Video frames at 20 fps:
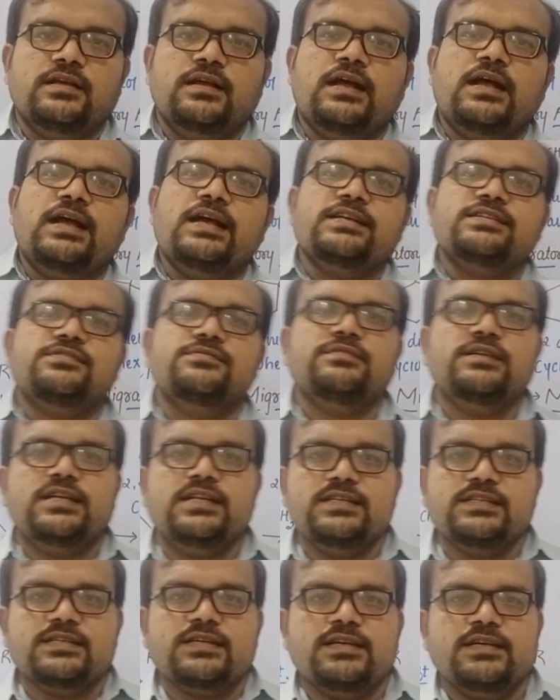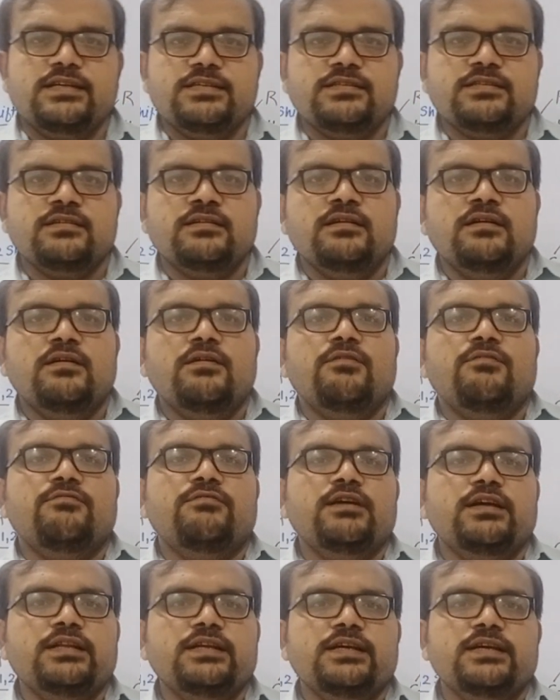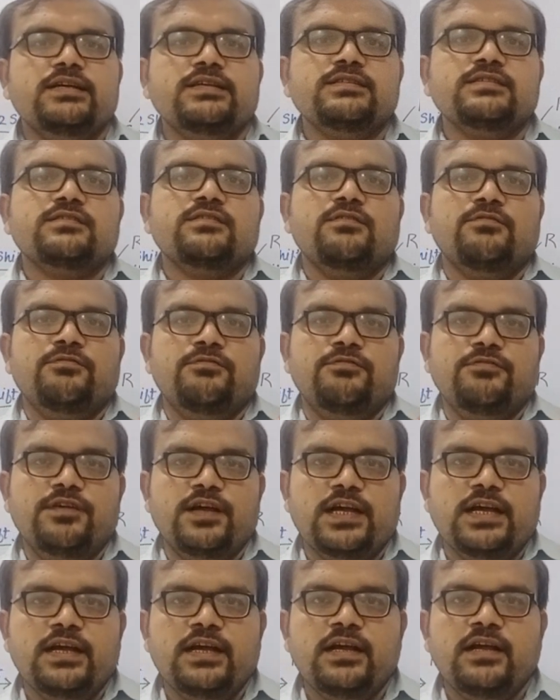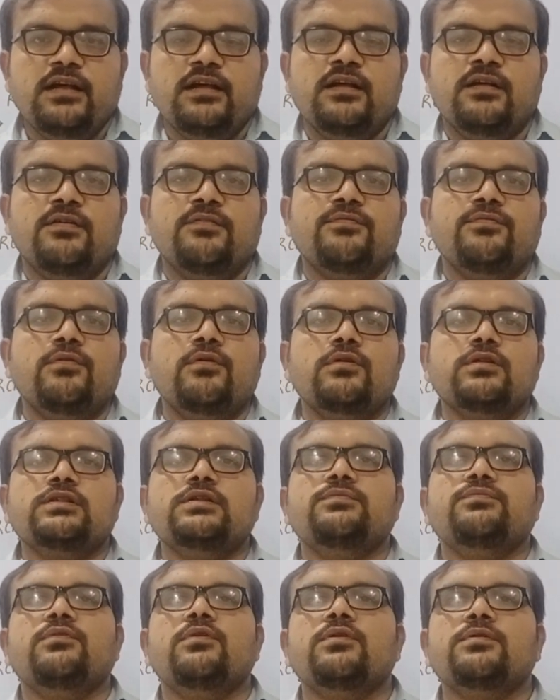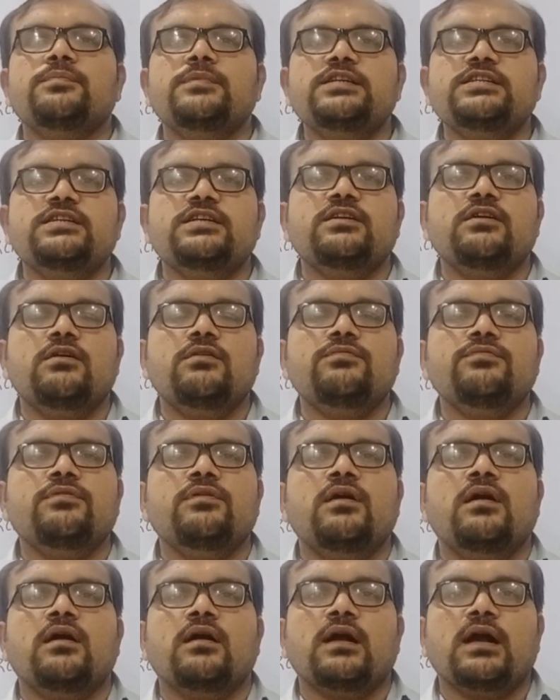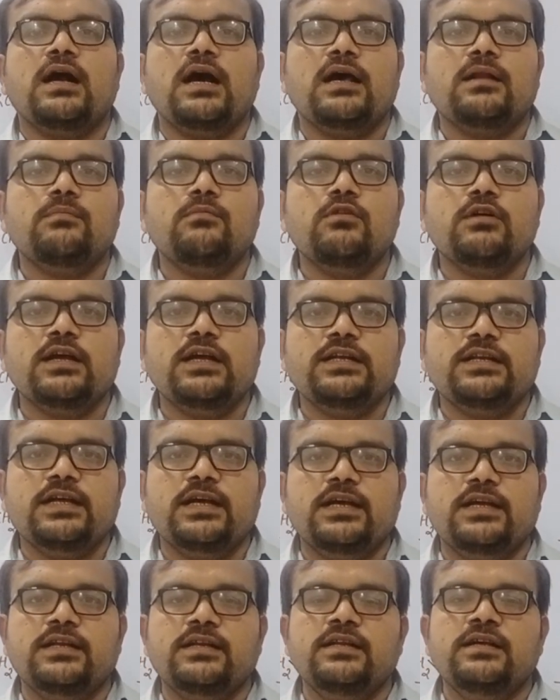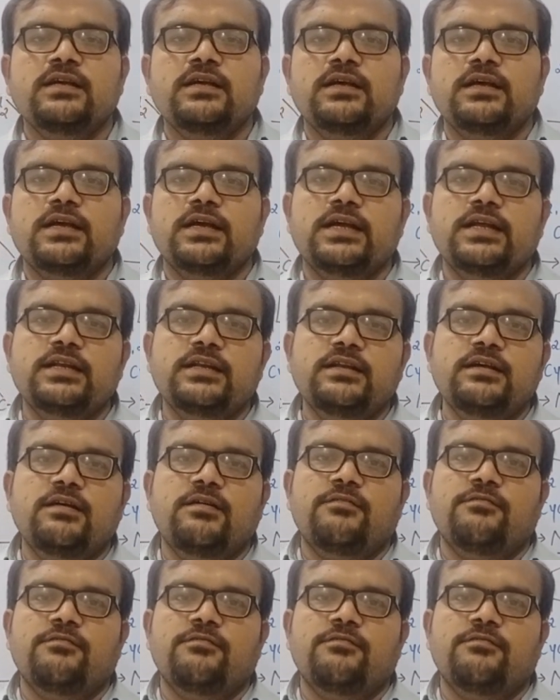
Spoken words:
as we discuss various way for the formation of carbocation in